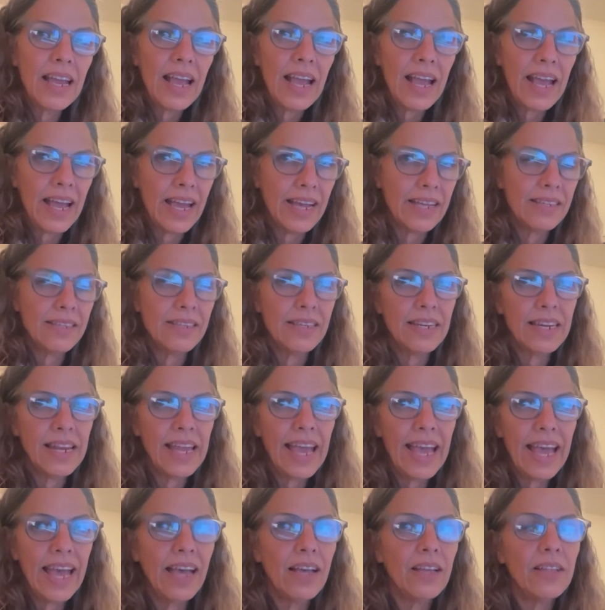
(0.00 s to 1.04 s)
as an
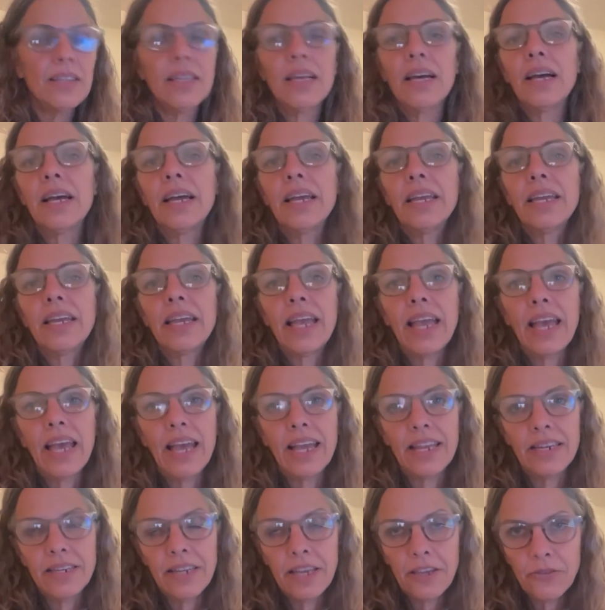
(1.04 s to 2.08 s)
ally
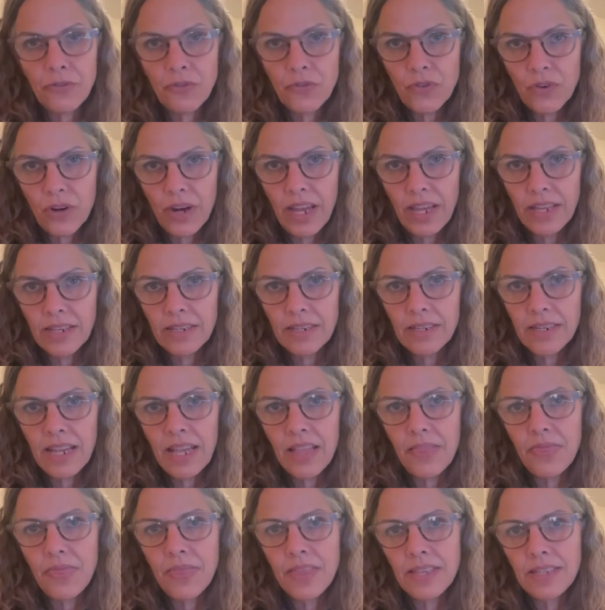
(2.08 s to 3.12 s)
and a friend.
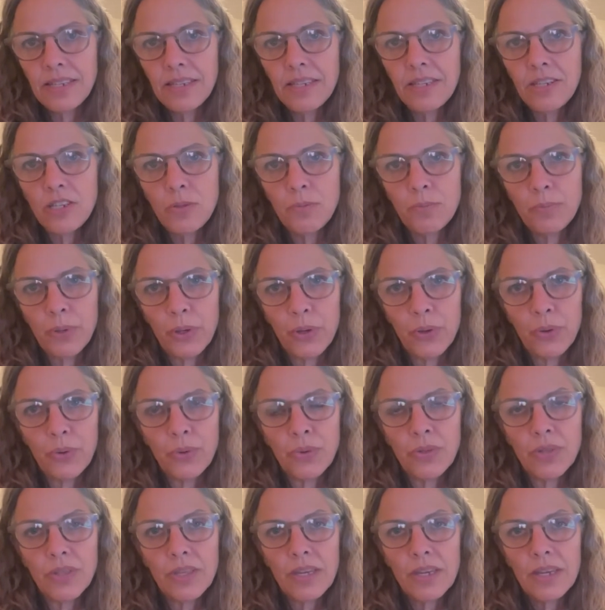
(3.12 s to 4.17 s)
And this is
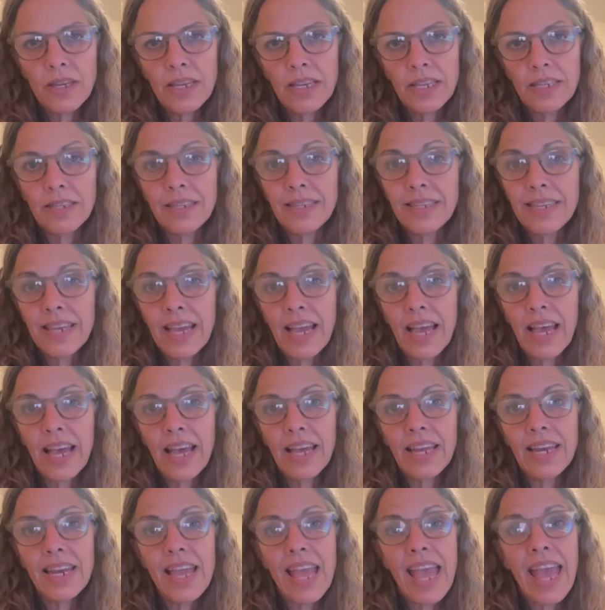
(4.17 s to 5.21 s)
both his
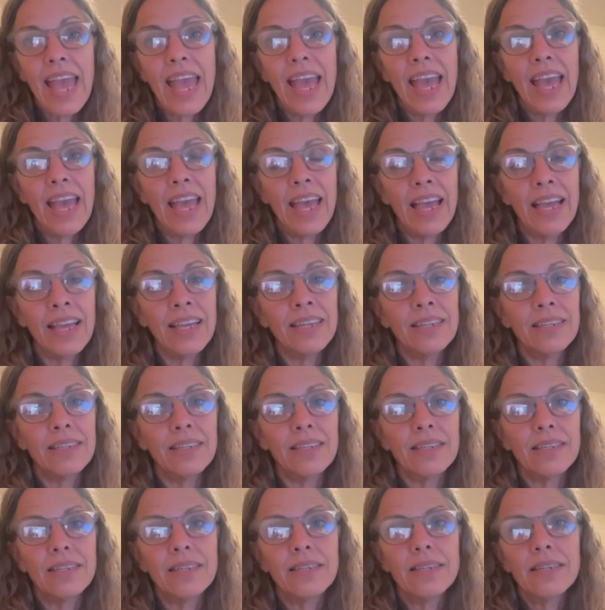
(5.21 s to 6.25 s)
dad
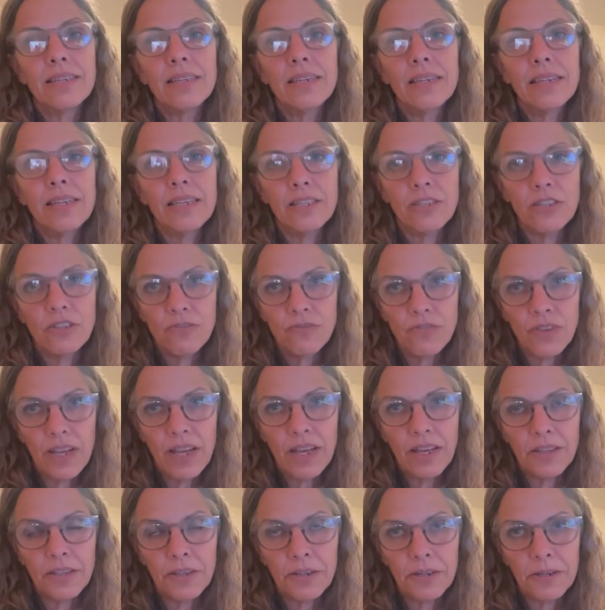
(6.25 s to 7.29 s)
and his
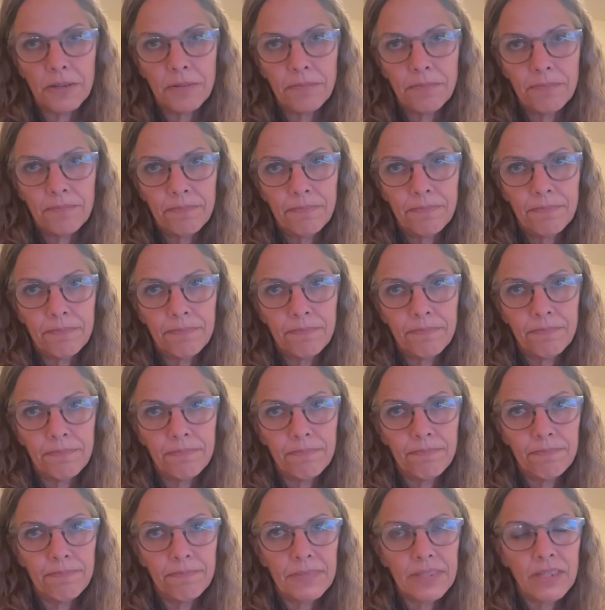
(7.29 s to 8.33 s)
father.
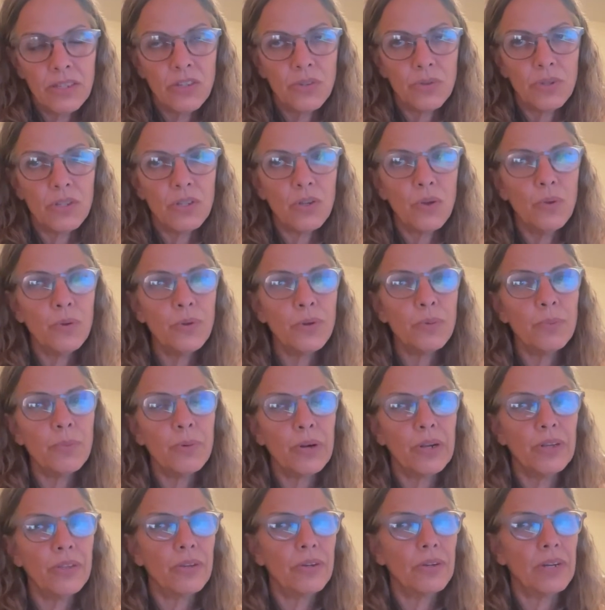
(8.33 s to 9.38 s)
So his older
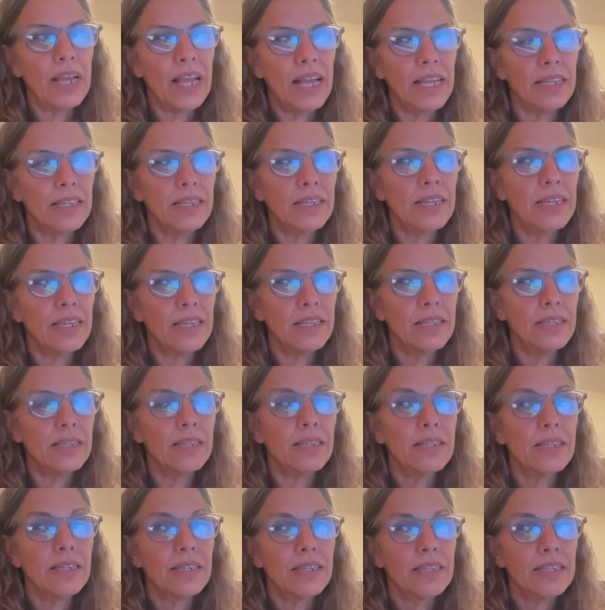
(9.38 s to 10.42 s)
brother and
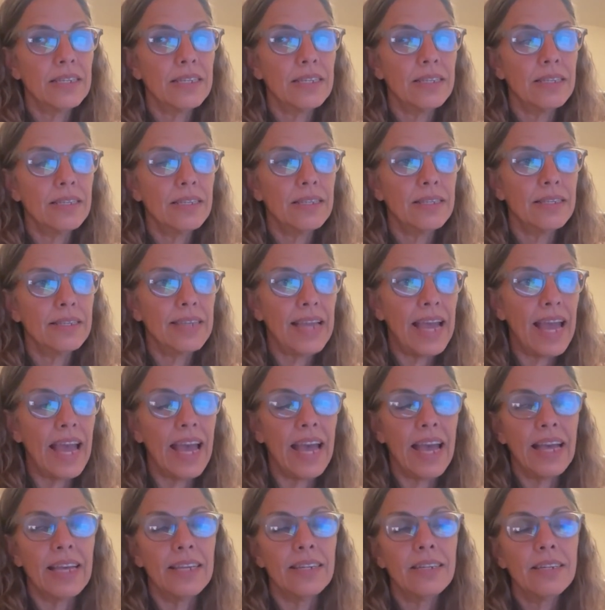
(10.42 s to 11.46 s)
his
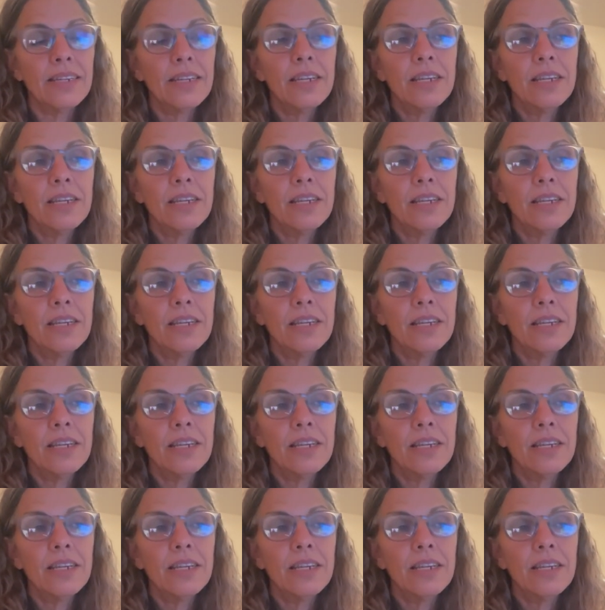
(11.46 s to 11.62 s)
dad,